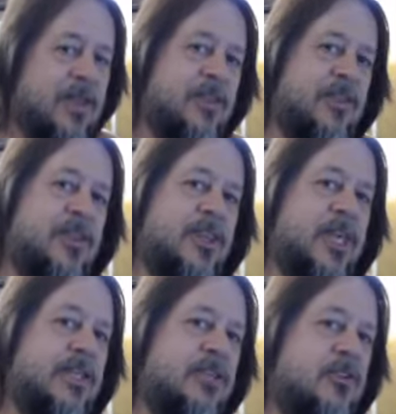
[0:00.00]

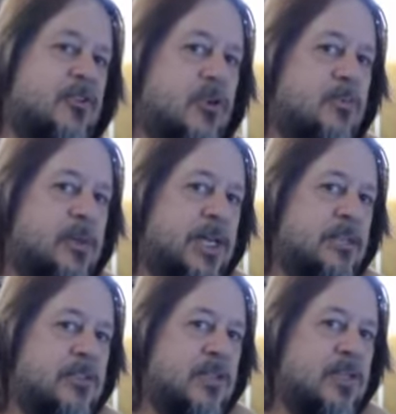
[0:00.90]
then took
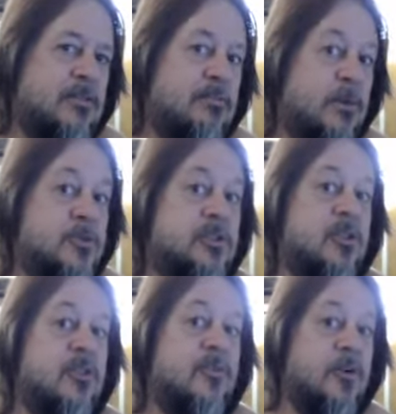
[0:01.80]
place in most
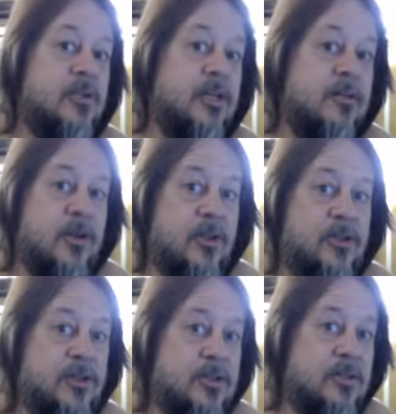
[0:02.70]
of the voting of all
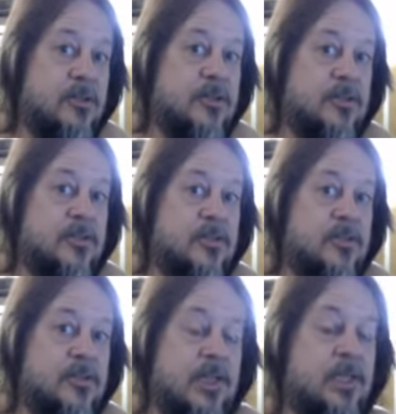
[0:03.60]
the
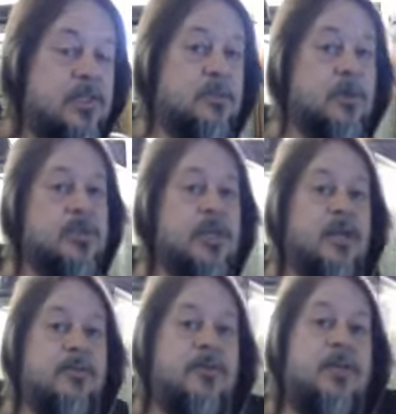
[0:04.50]
states put
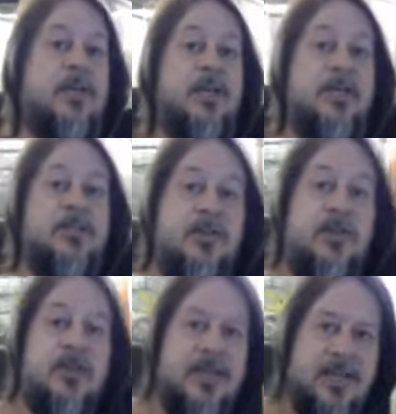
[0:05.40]
together. So
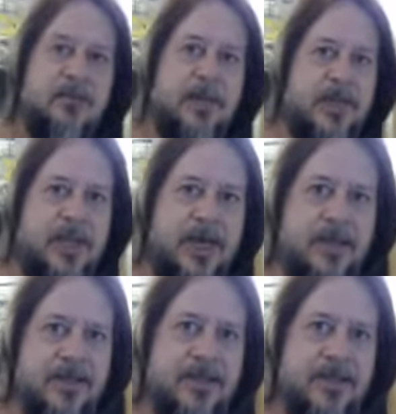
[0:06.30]
you think about that.